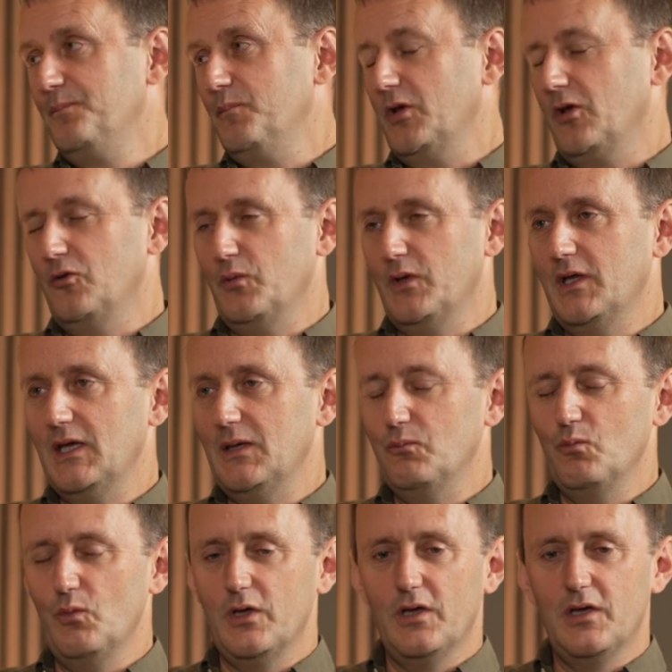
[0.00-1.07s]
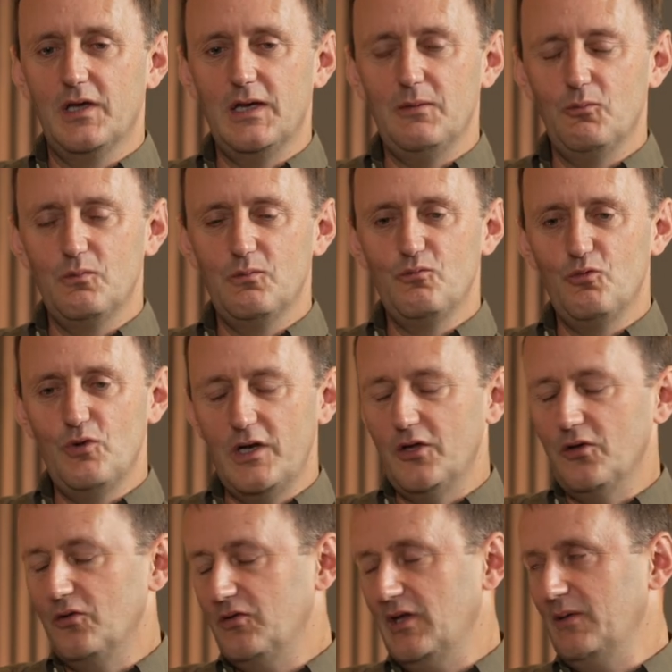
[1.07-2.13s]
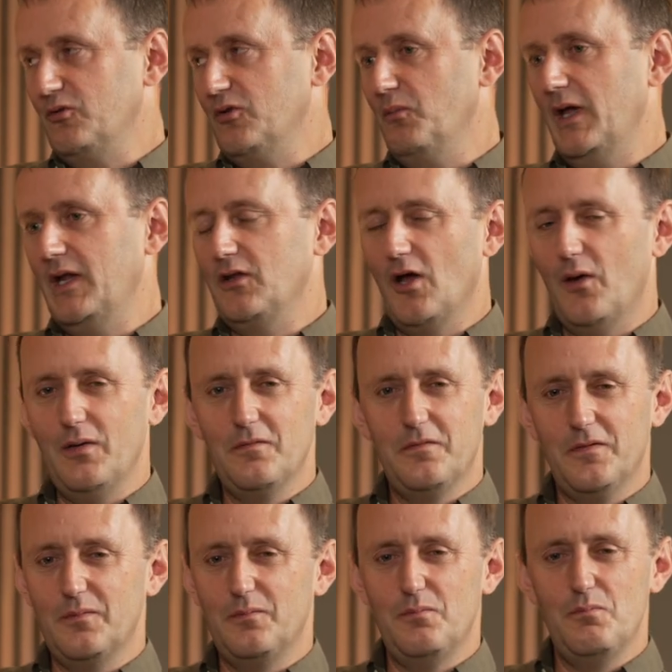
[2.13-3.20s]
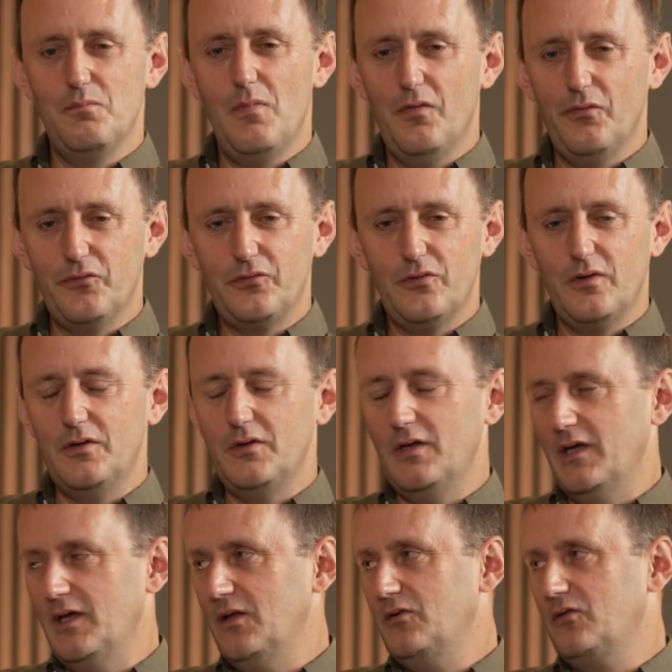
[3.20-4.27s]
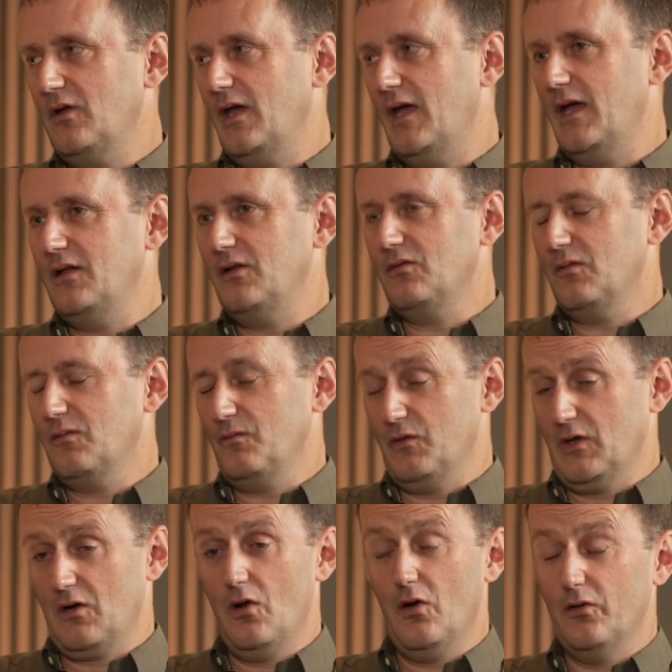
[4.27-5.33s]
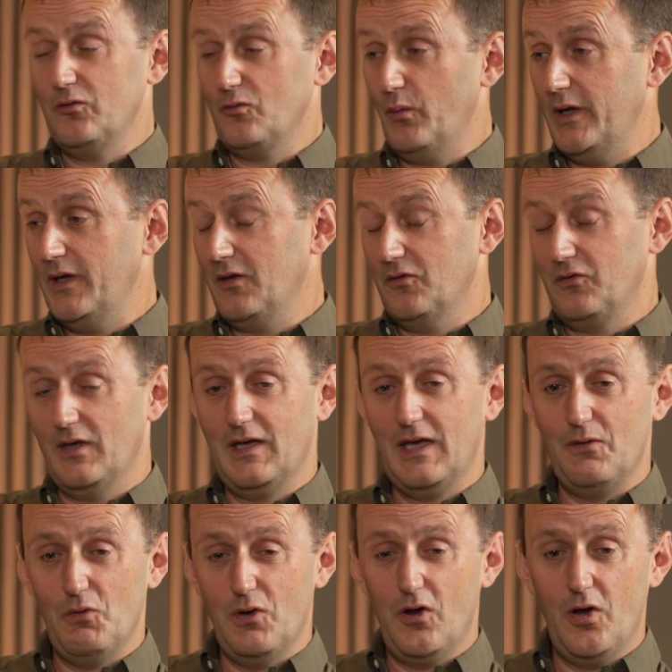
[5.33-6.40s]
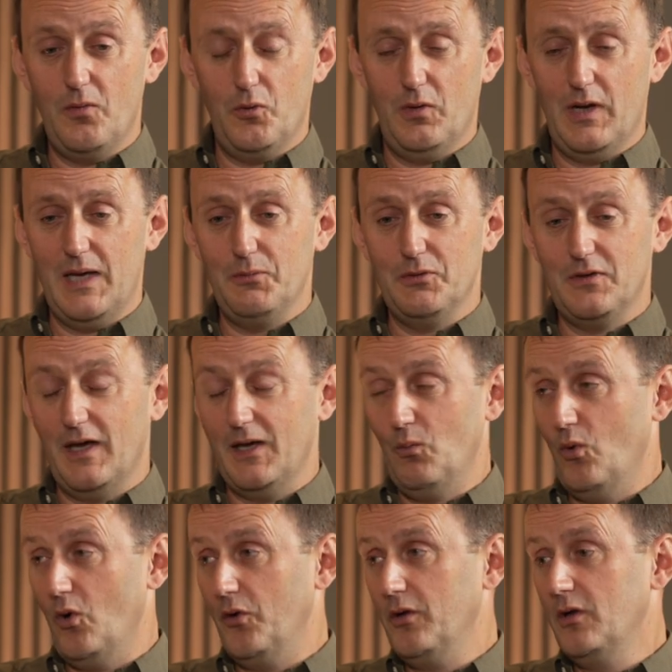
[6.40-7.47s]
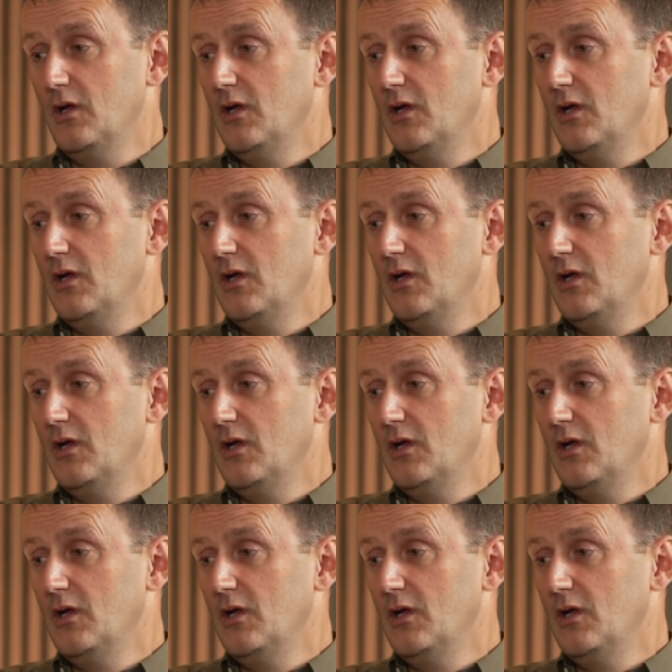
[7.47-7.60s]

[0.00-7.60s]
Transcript: because we can keep really good teams of men going for months and years, and the clients win because they get reliable labour day one,